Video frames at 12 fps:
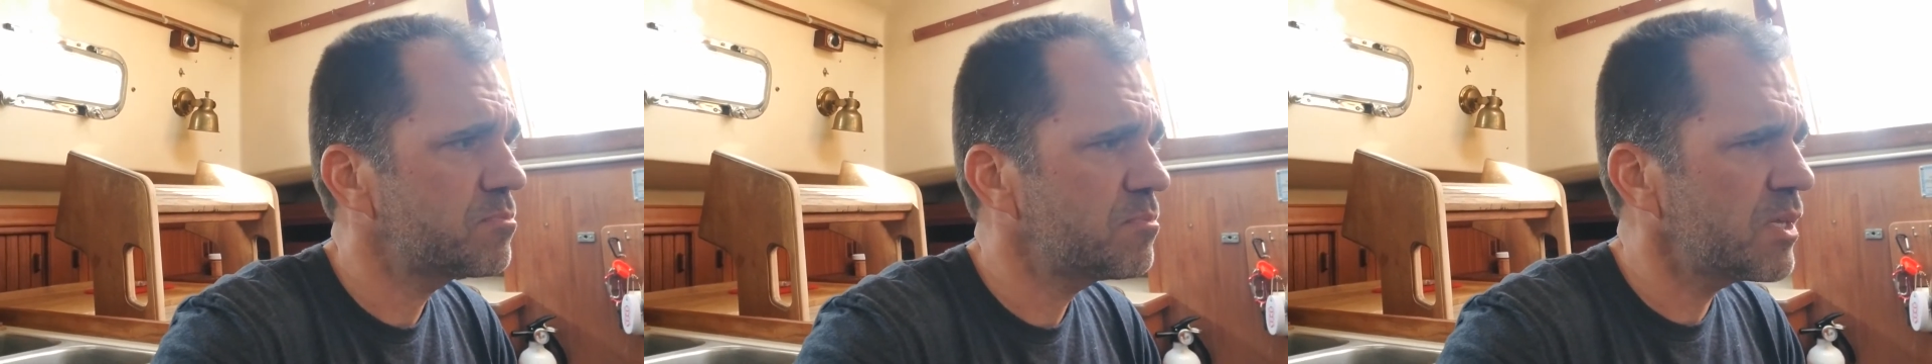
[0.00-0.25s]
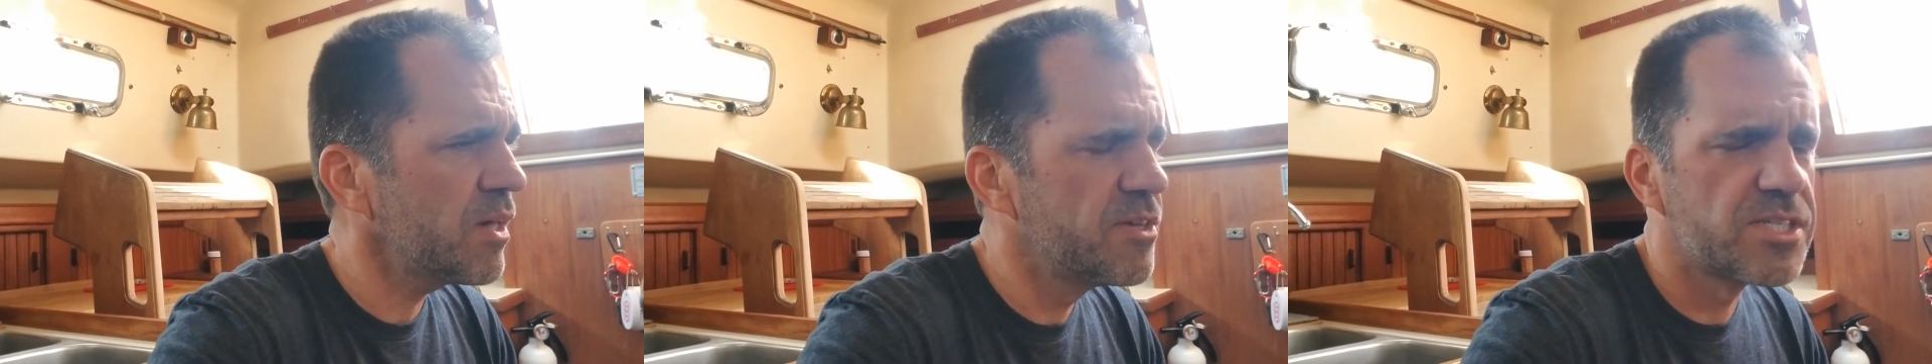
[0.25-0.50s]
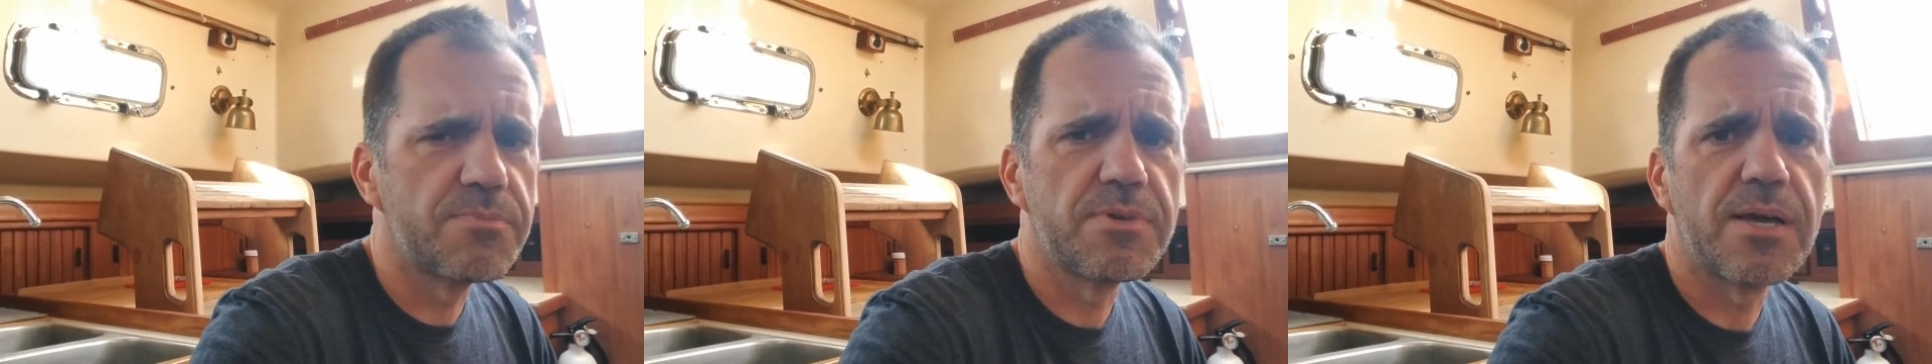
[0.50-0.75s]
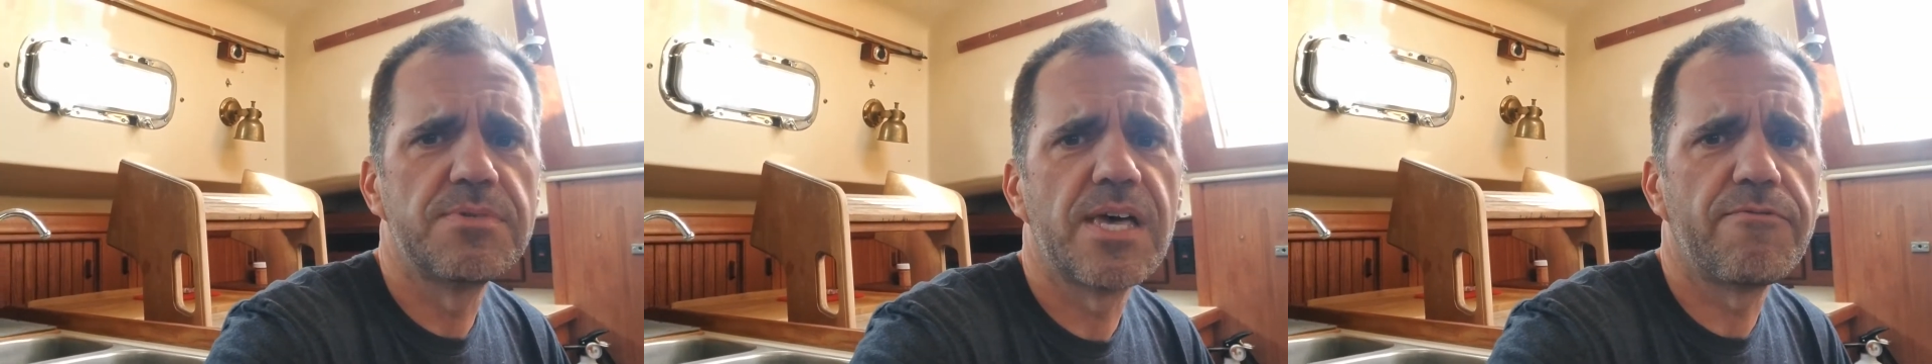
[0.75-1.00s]
That
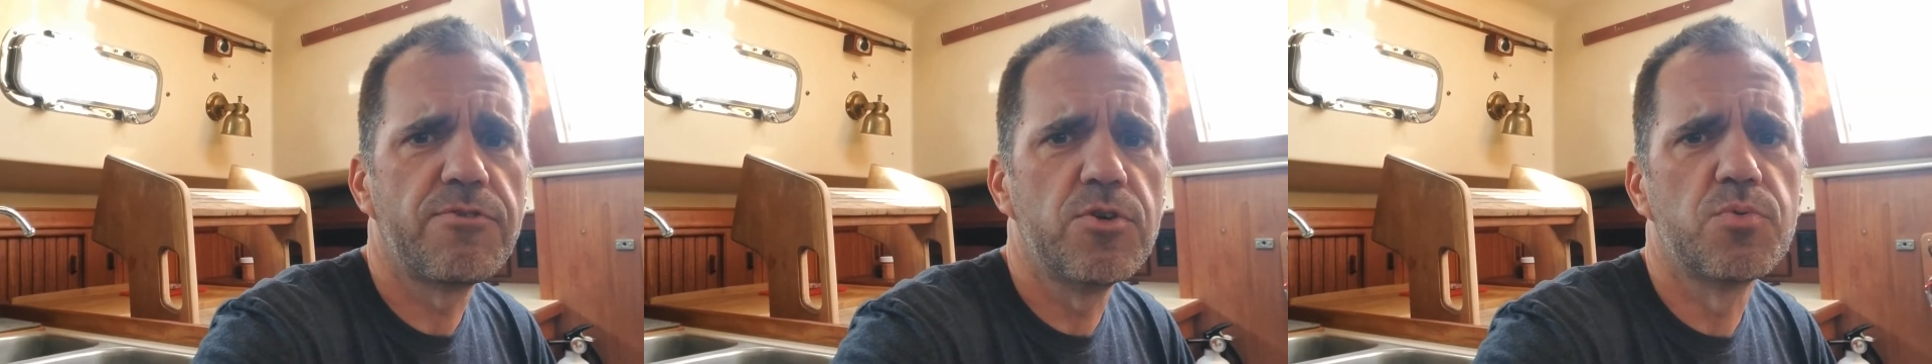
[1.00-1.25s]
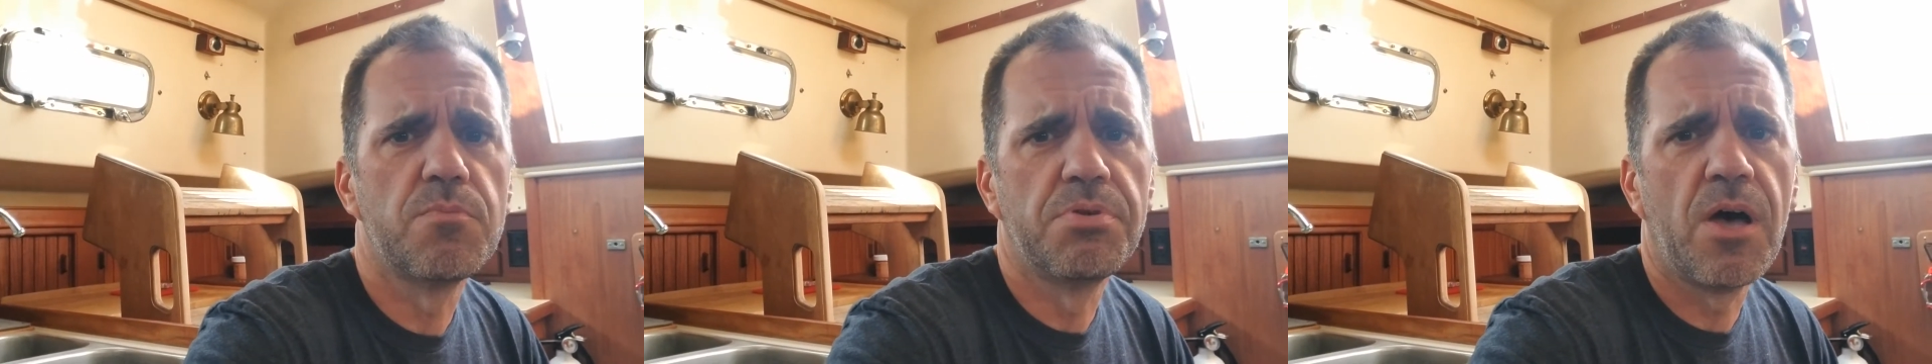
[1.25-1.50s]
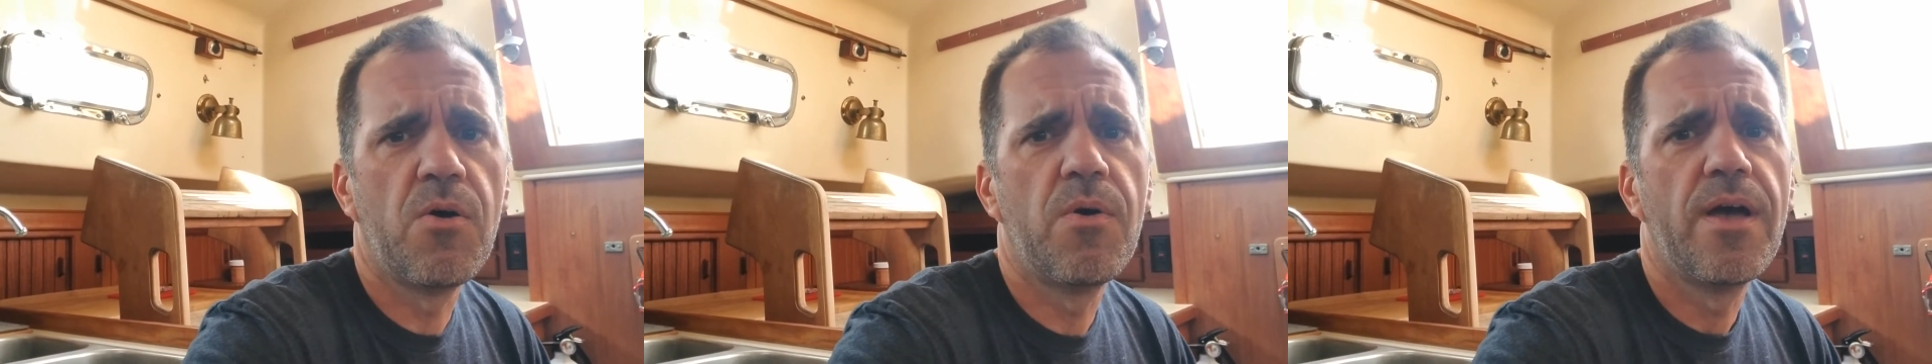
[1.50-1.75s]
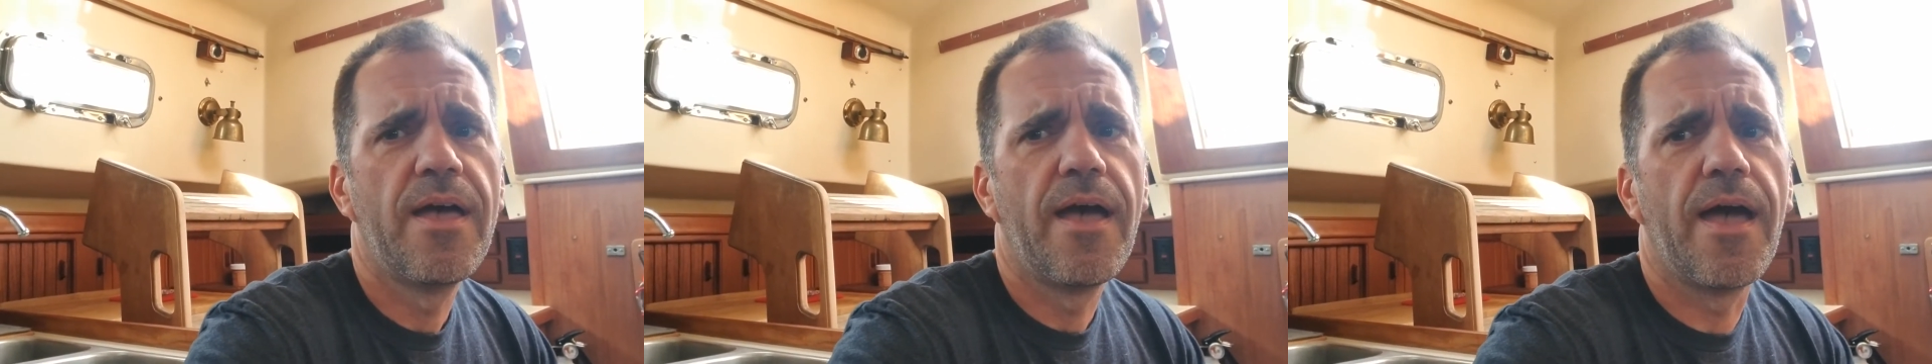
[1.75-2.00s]
sometimes that fuse would blow,
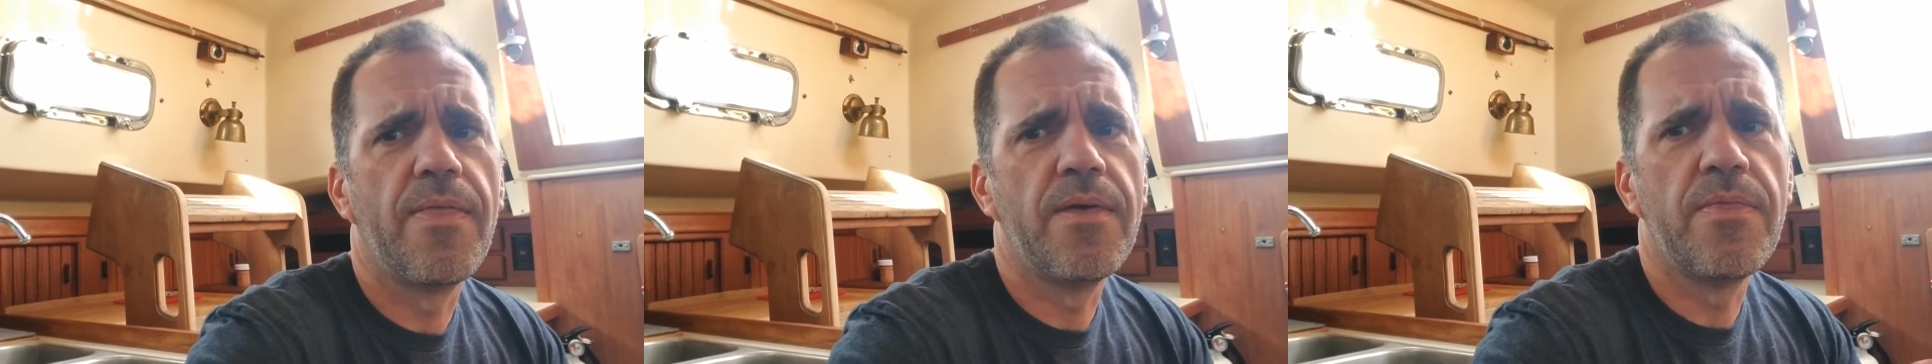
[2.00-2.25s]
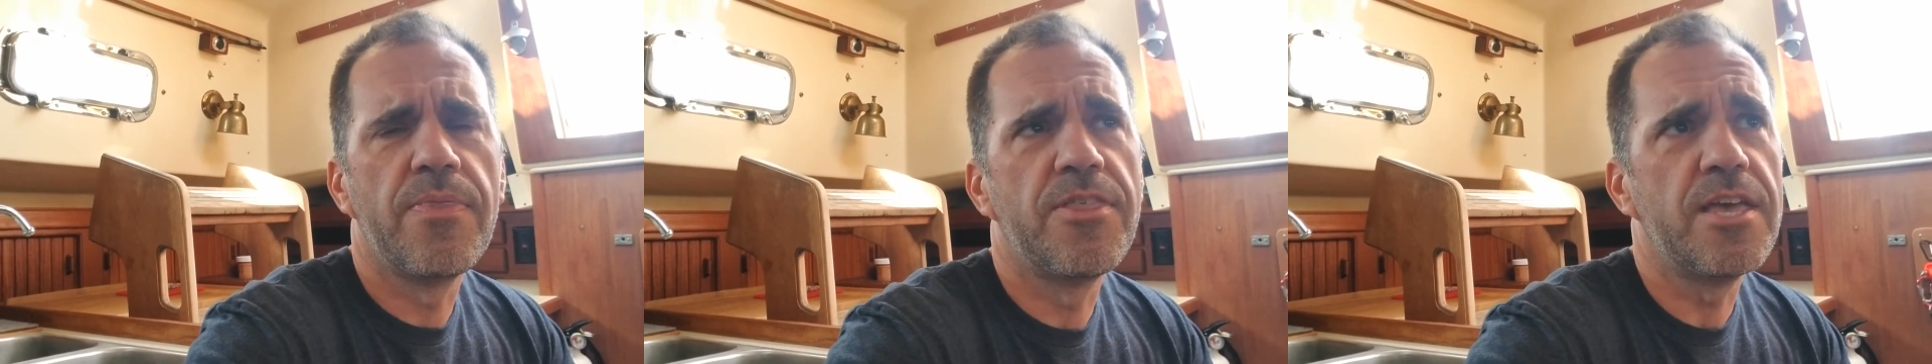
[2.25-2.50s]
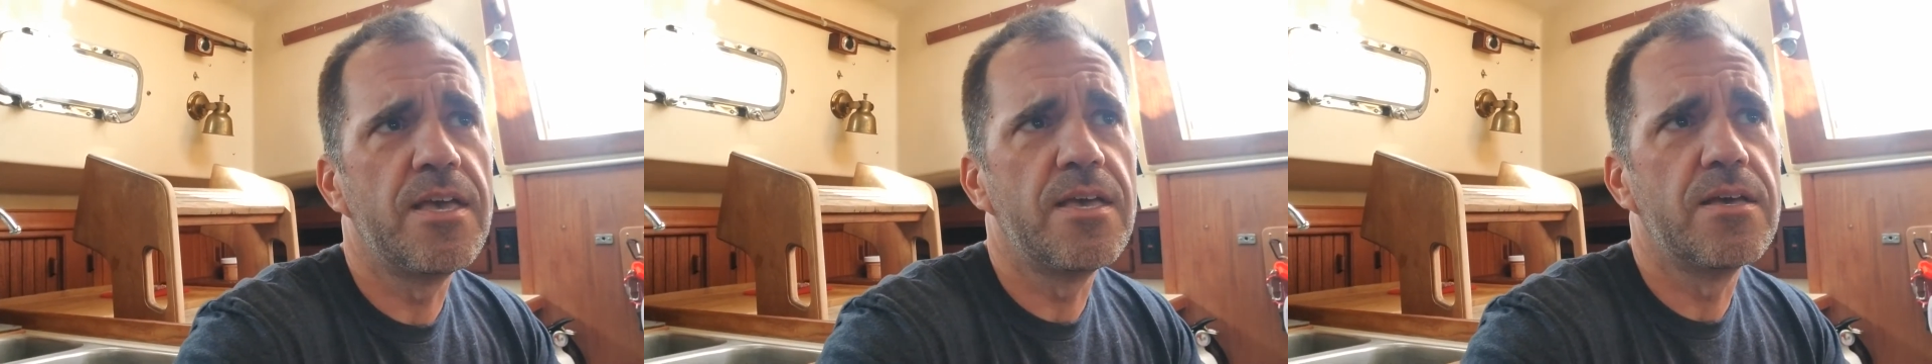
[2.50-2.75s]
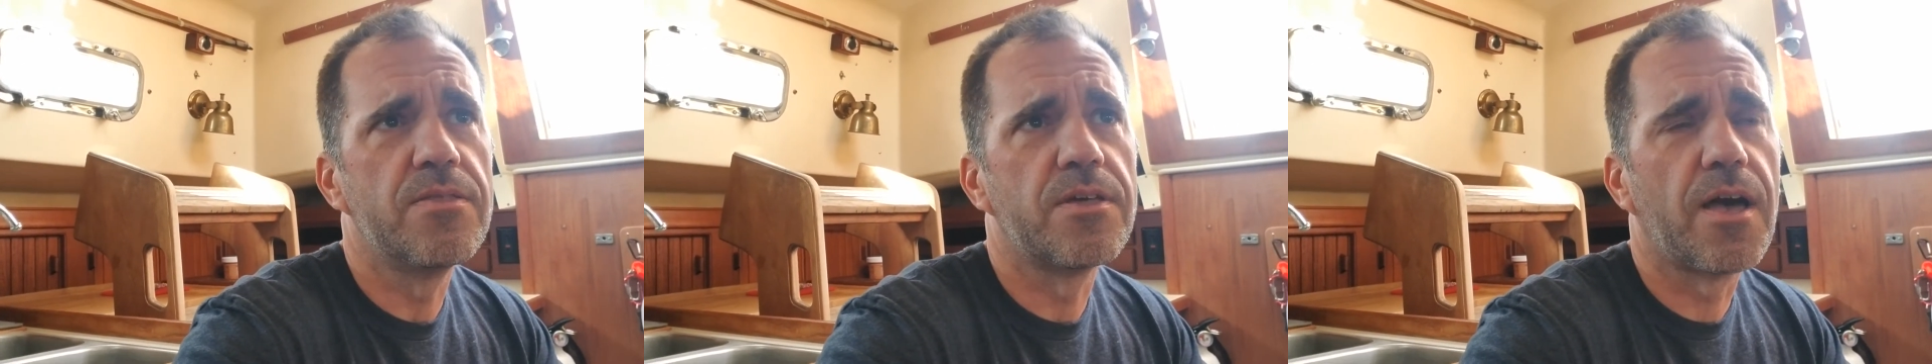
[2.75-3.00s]
and then the